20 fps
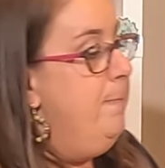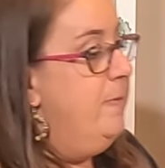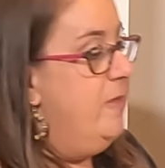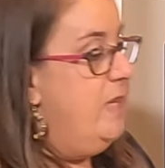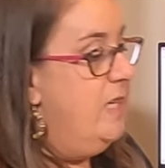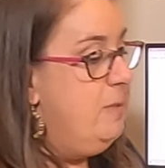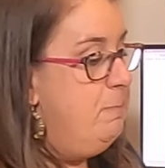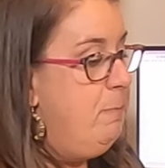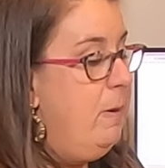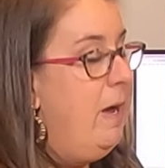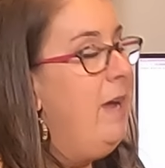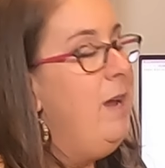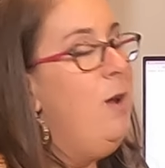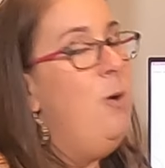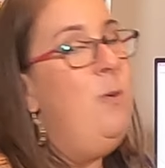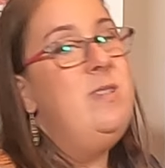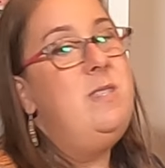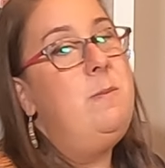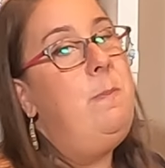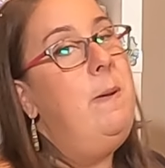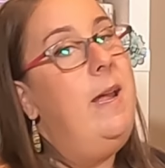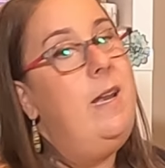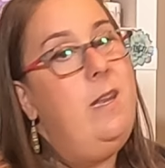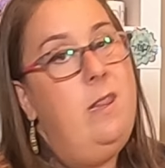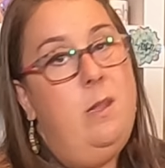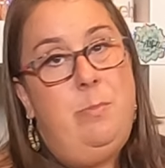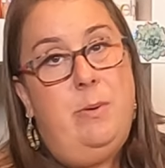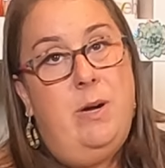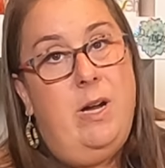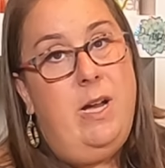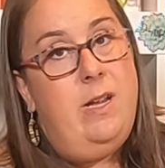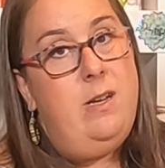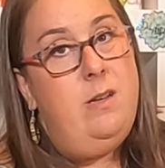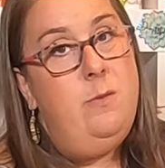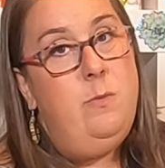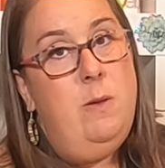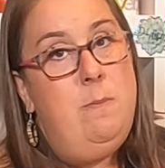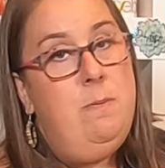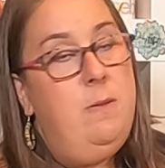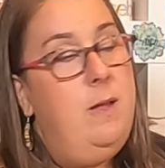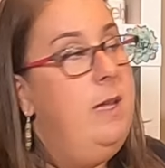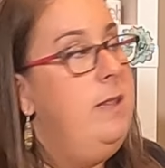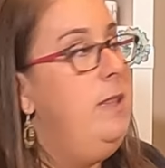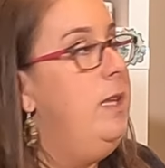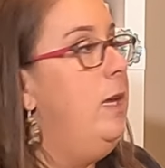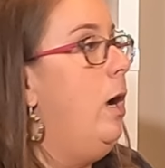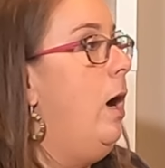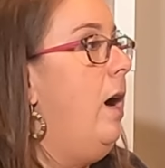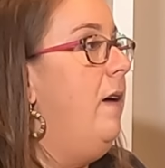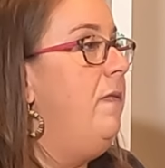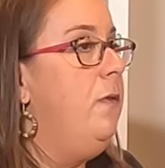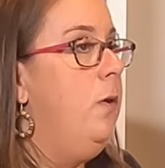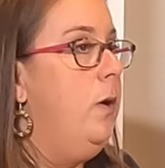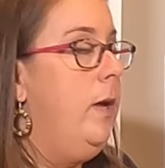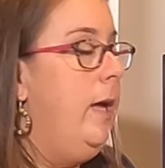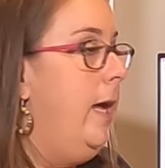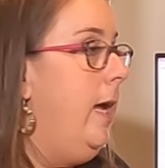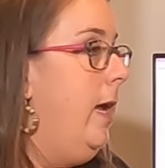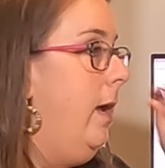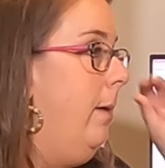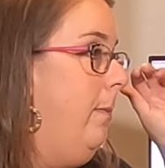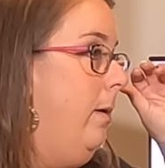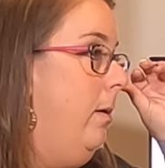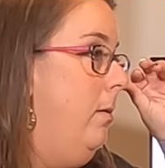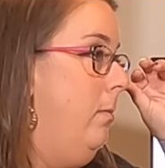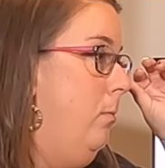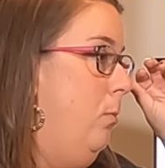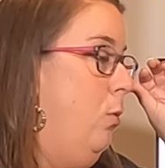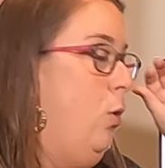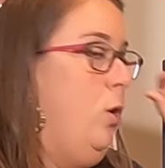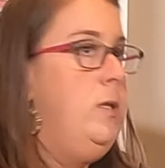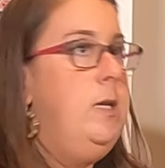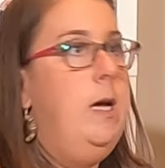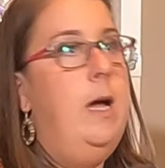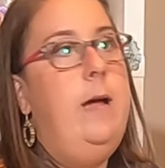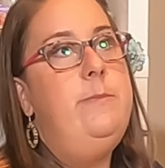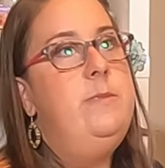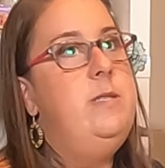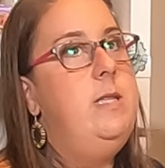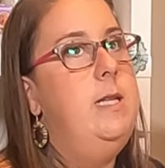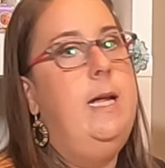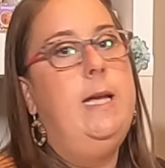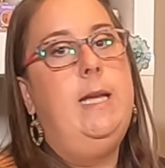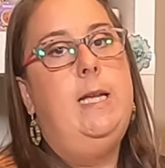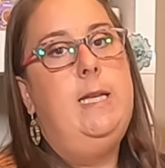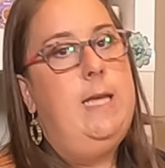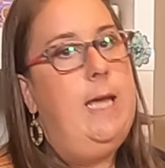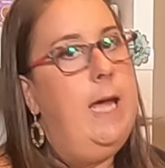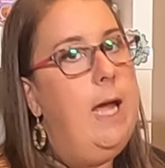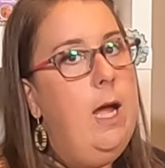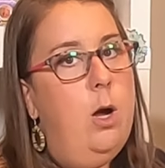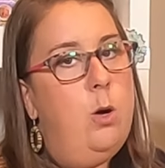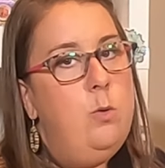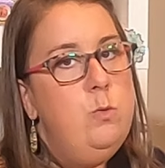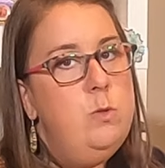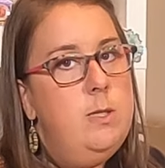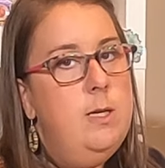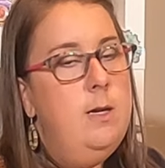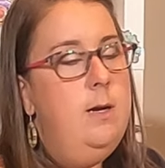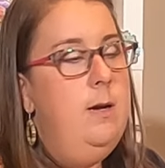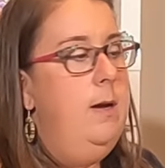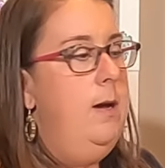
This buyer was a pain in the butt. We played the offer game more times than I can count.